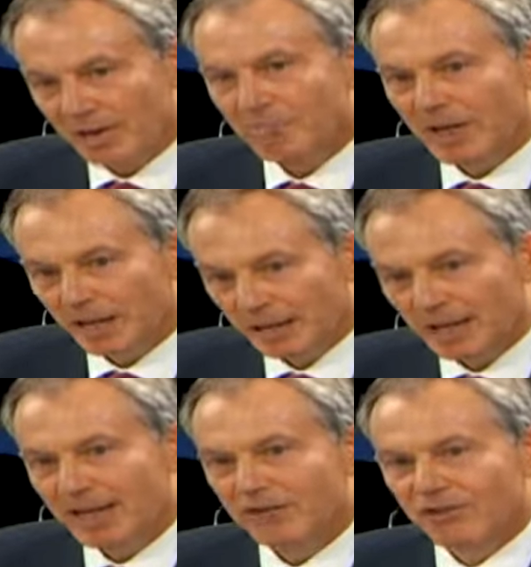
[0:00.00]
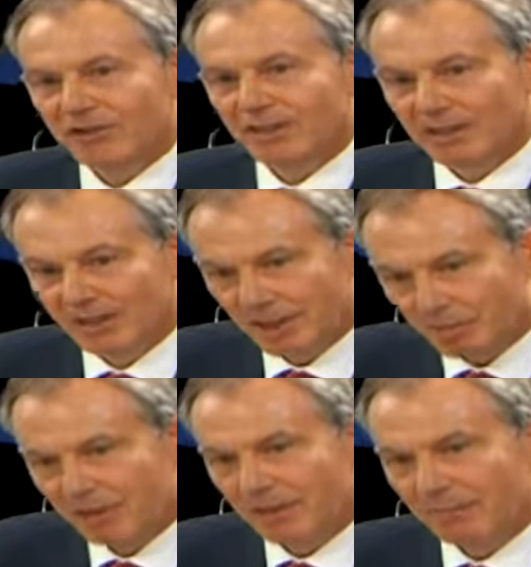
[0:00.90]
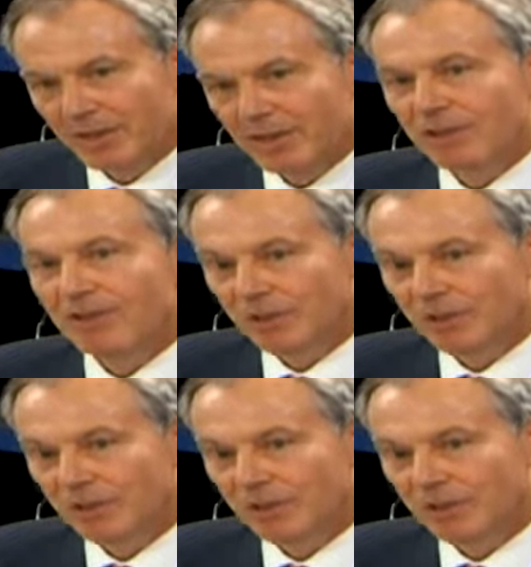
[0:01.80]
having undertaken this type of inquiry.